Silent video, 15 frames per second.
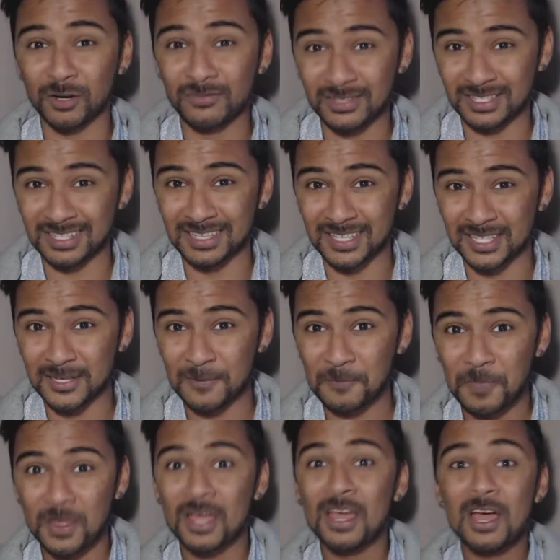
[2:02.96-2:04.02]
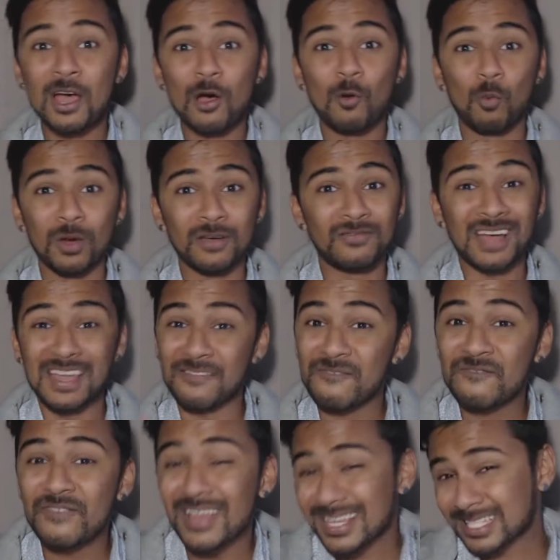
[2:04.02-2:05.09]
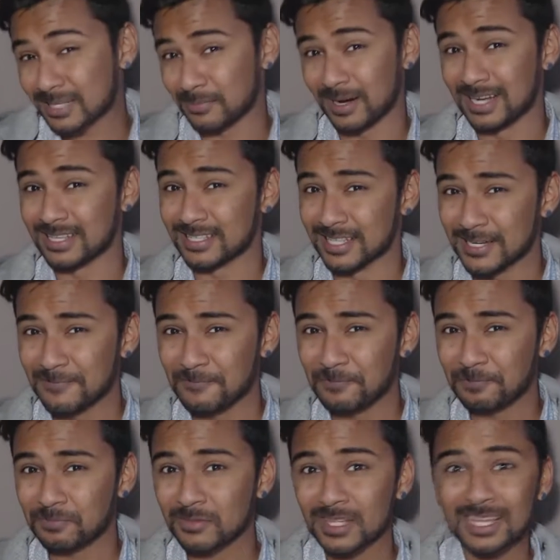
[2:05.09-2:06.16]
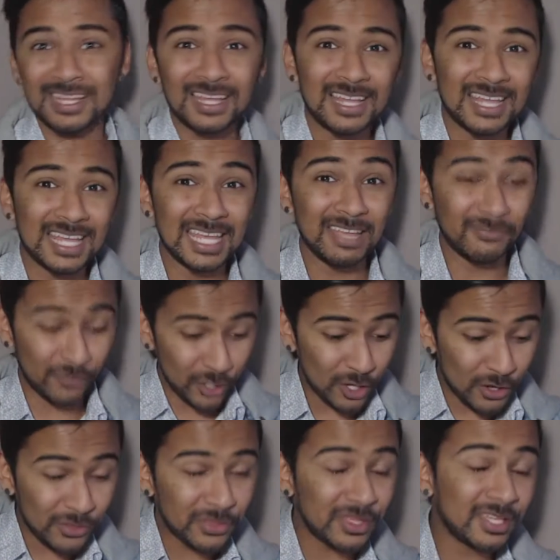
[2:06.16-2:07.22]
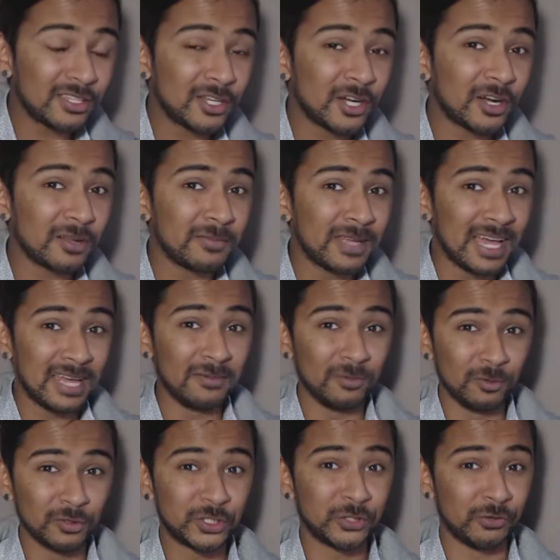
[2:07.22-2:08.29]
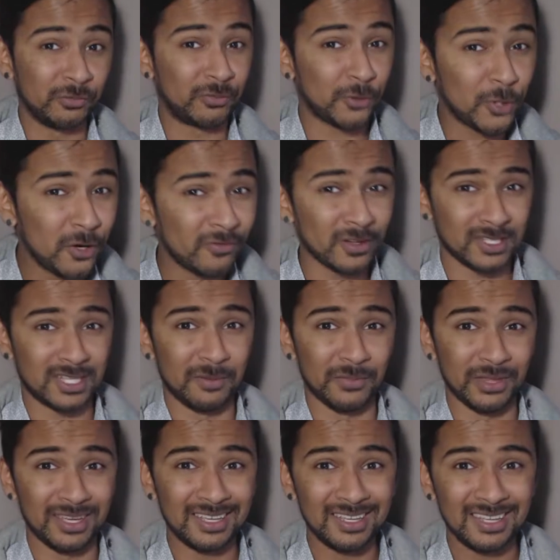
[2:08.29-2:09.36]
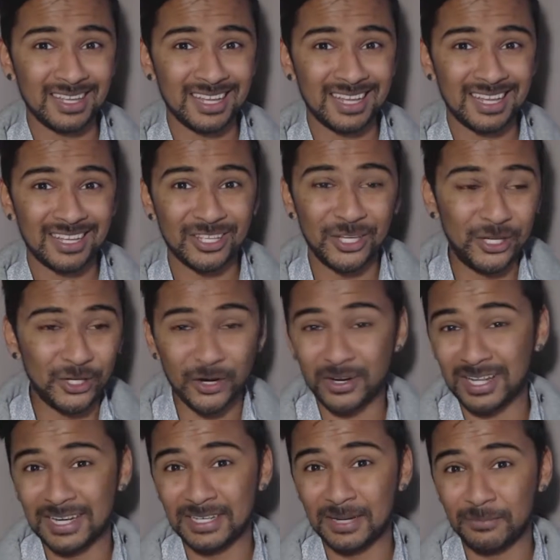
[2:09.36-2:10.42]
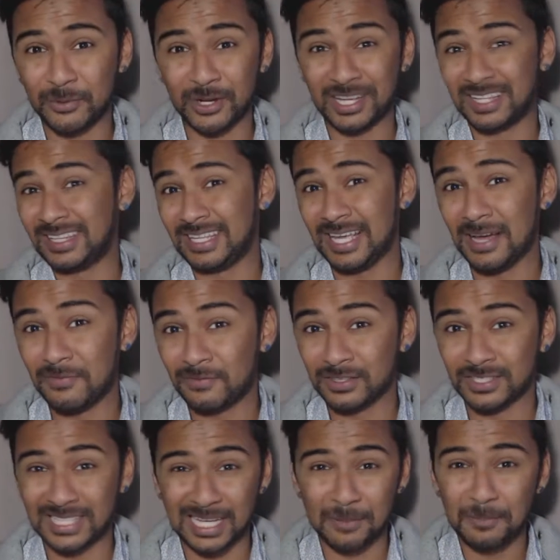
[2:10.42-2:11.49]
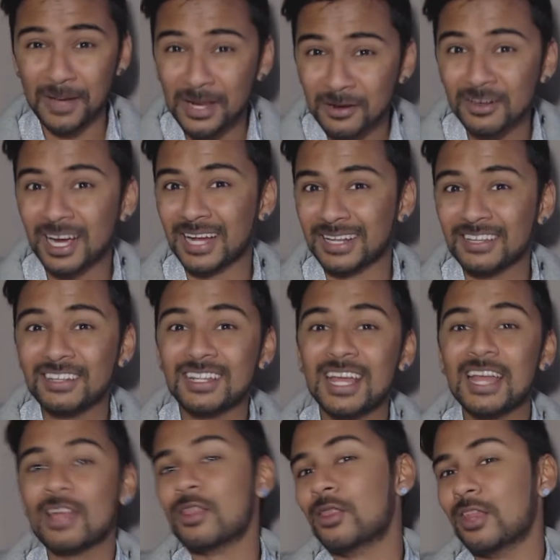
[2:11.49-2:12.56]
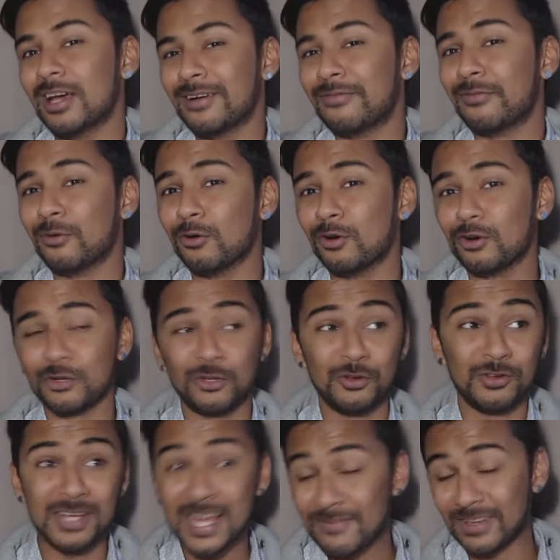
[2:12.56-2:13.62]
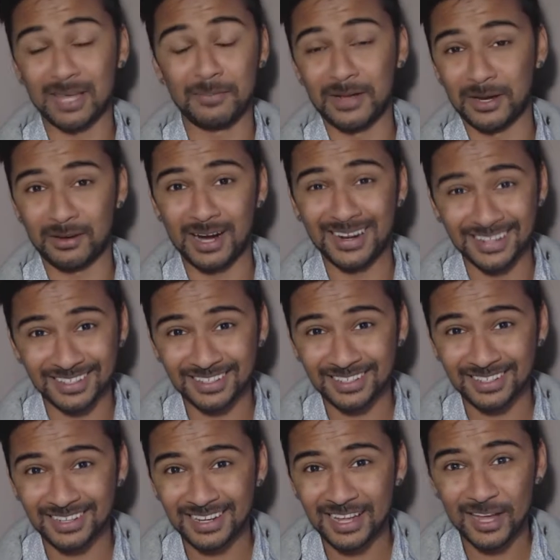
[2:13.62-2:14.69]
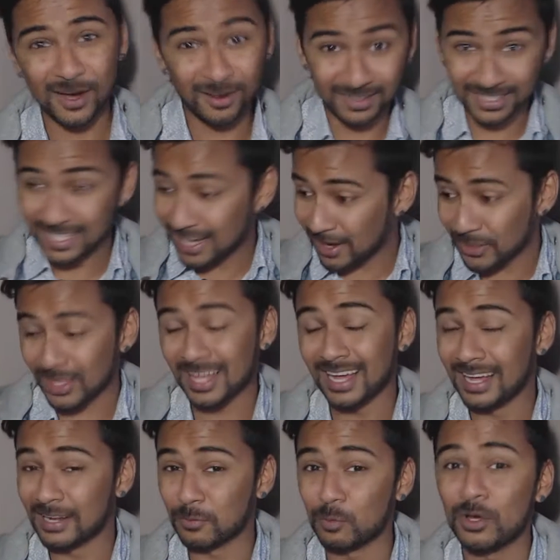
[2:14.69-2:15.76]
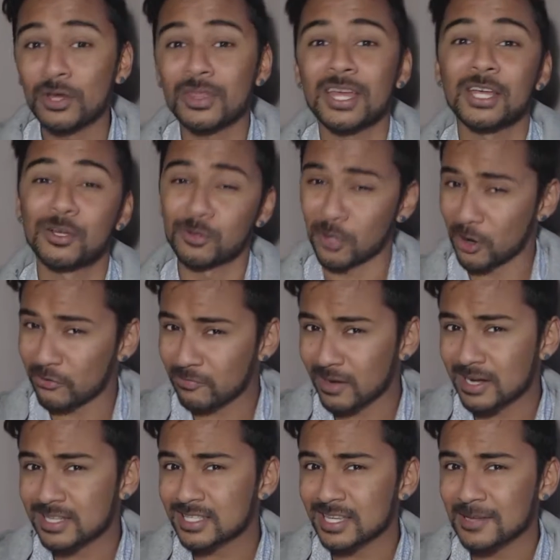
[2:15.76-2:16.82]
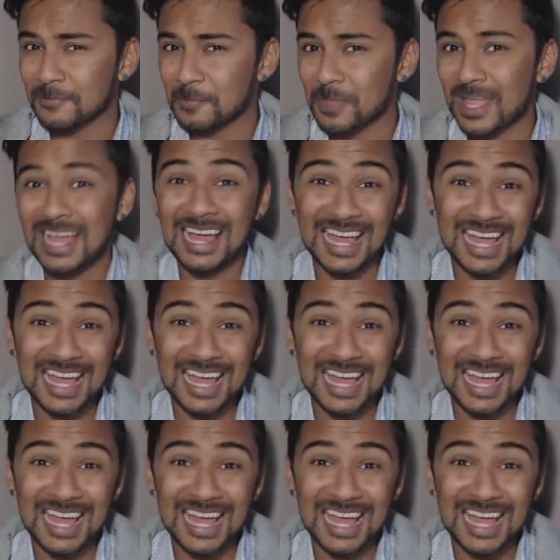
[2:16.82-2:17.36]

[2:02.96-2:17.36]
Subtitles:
prophecies. With a fixed mindset, if you don't think you're going to be able to improve on something, you don't end up putting in the effort to get better at it, therefore you never get better at it. On the other hand, with a growth mindset,